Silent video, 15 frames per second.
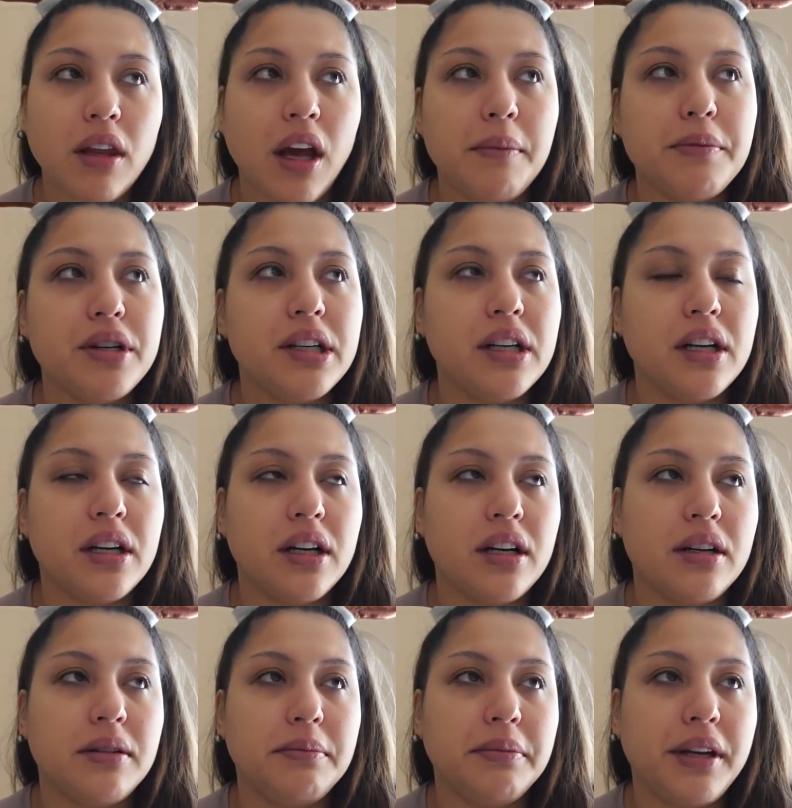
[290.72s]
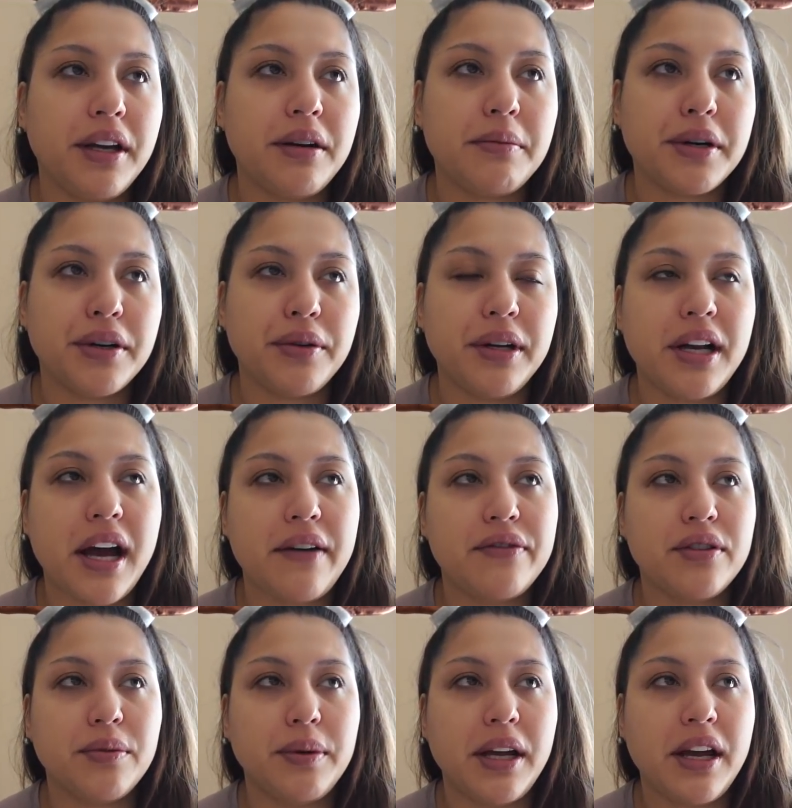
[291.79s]
I'm gonna um, get a margarita
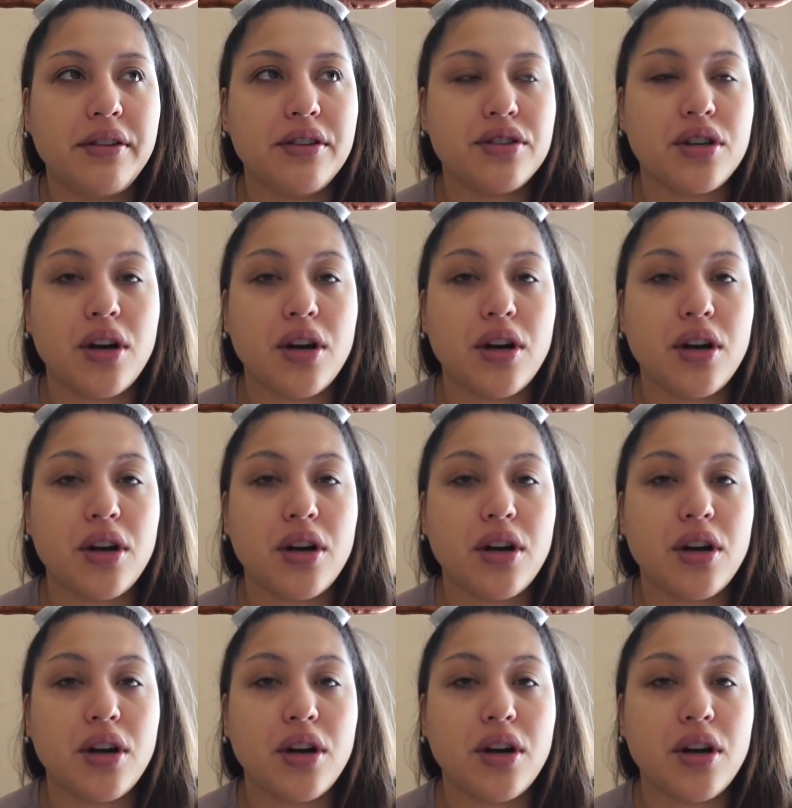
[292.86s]
after we had the